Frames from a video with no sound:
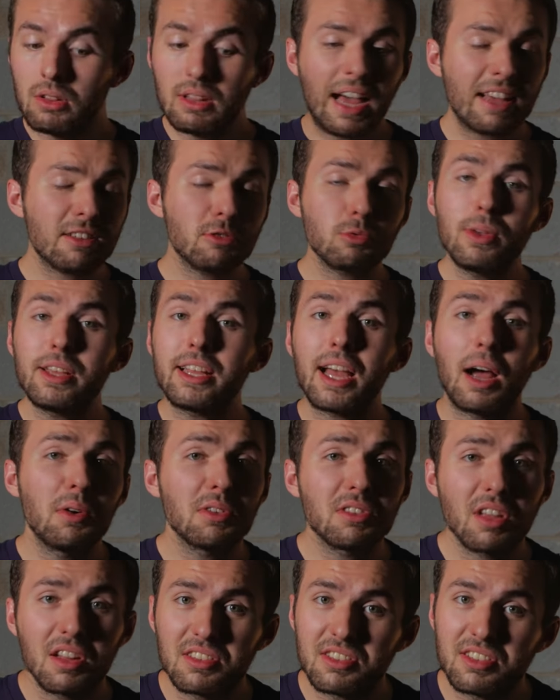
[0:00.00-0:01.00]
Last week I
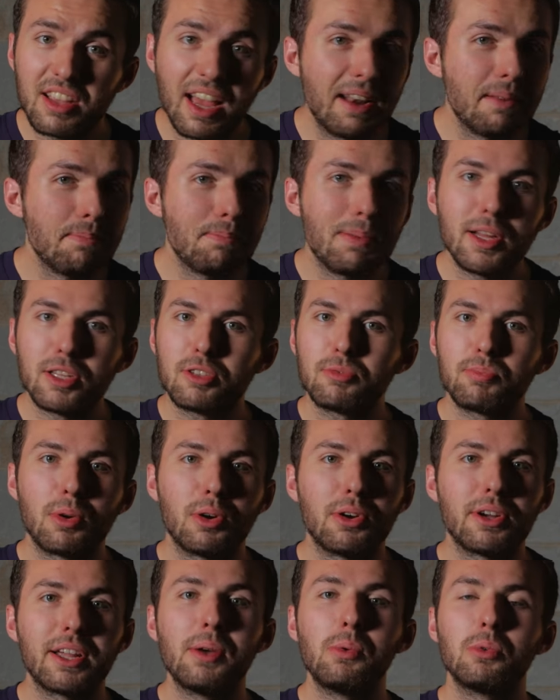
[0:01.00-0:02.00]
was on set in
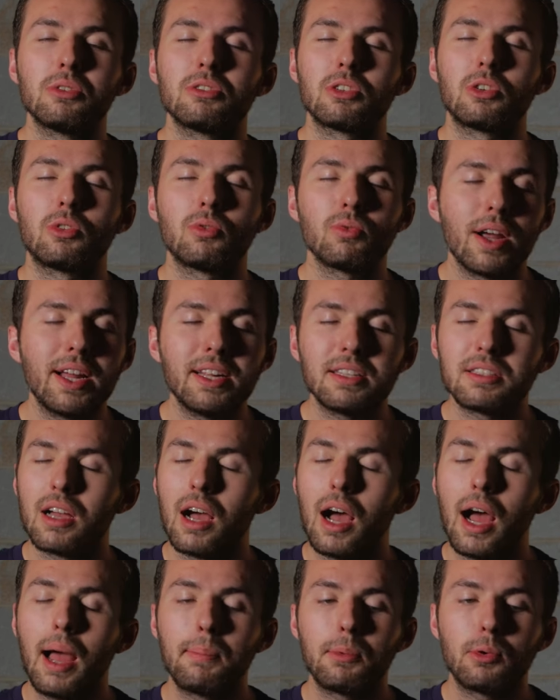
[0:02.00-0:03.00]
Pittsburgh. It was a great
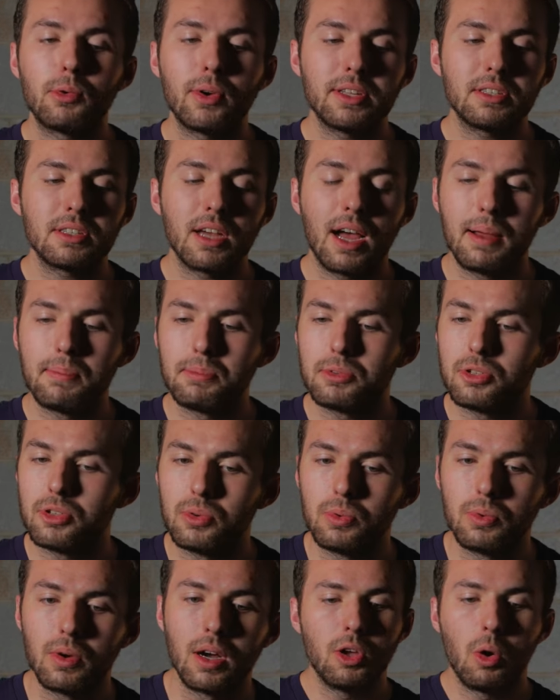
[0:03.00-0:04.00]
time to,
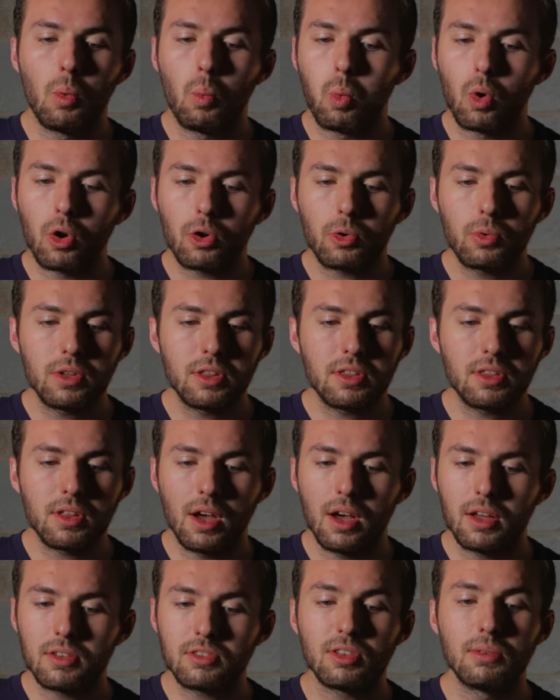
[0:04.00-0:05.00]
you know, work with
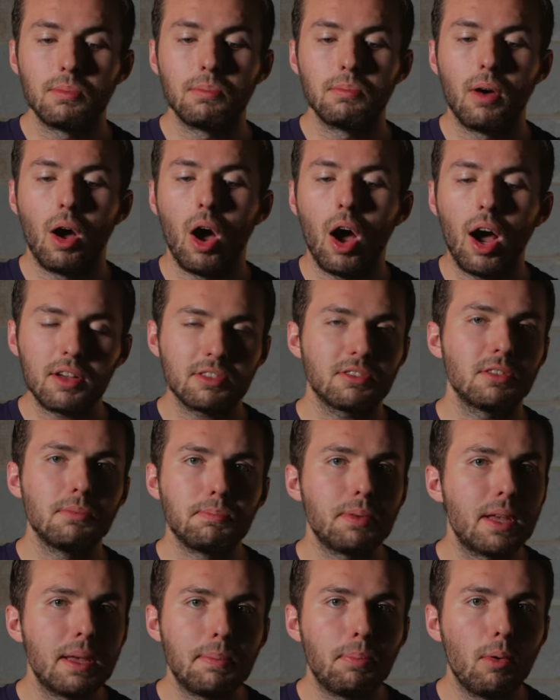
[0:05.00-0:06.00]
some
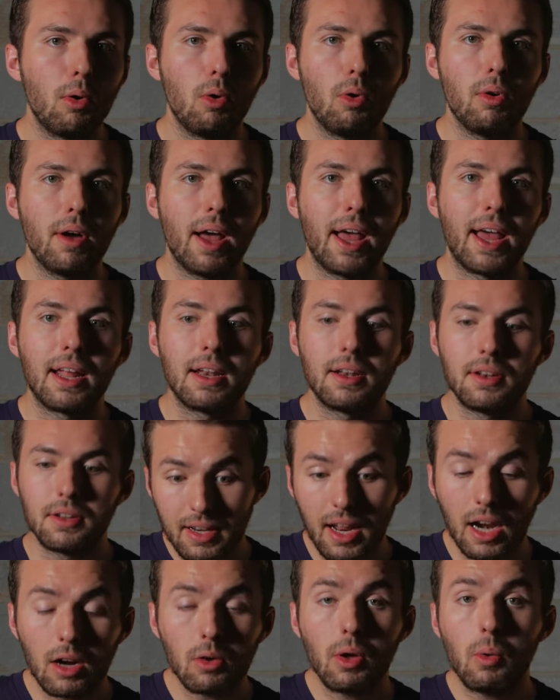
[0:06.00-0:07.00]
awesome people, and
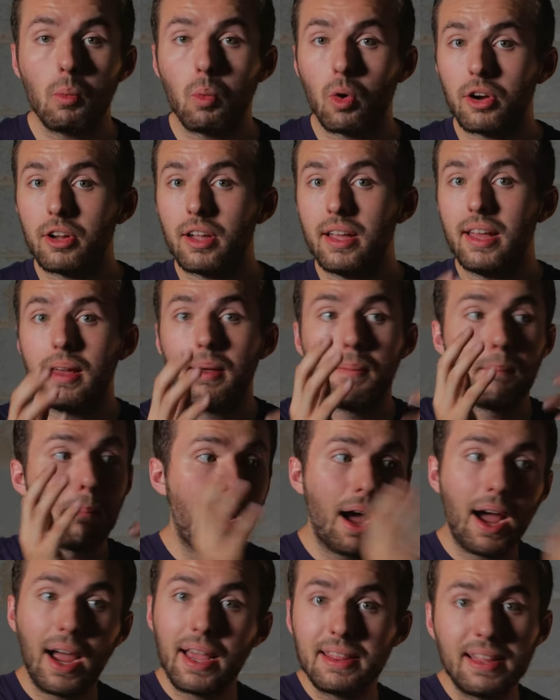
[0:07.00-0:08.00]
not only work
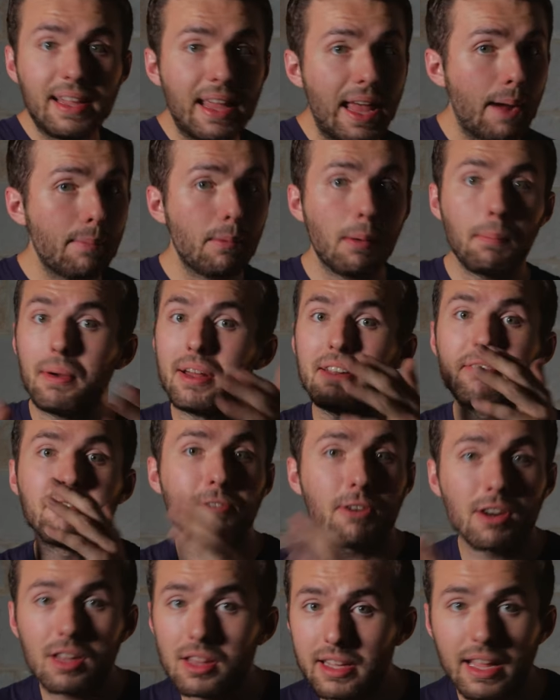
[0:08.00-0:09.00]
behind the camera but in
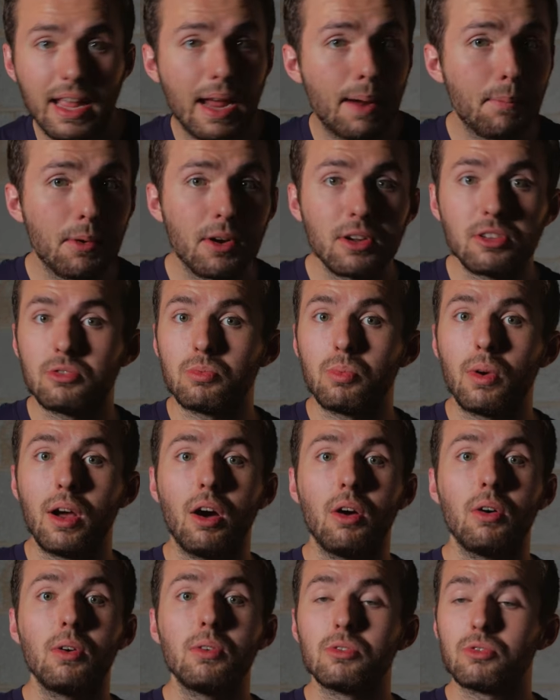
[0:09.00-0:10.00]
front of the camera as
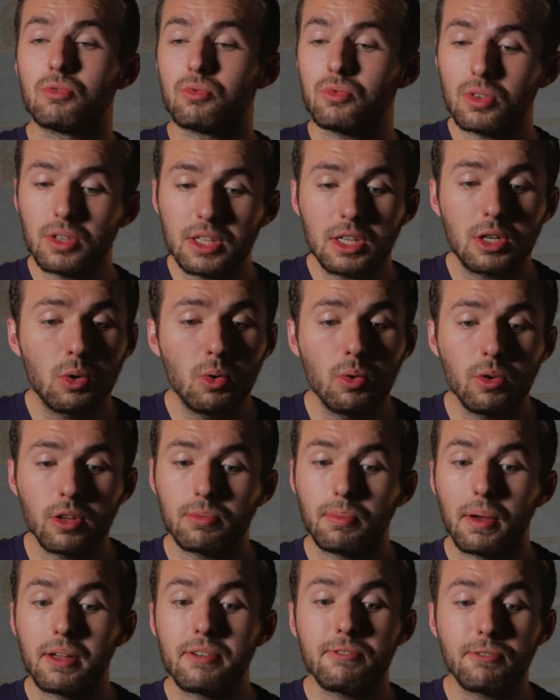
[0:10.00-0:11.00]
well. It was really cool. It
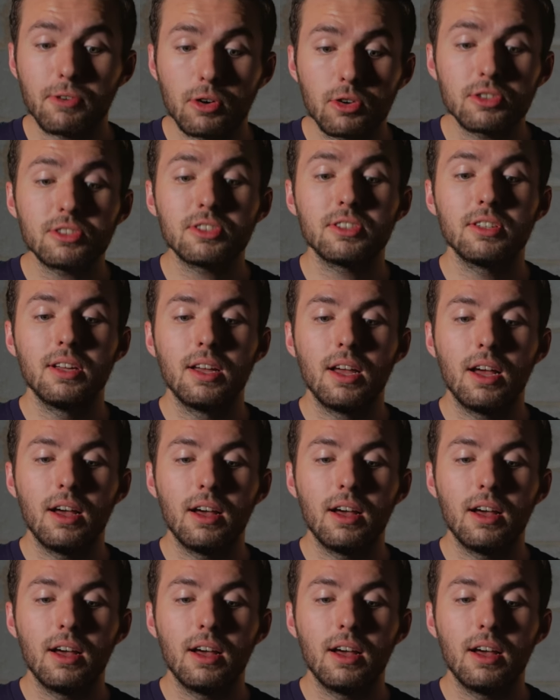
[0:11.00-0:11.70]
was my first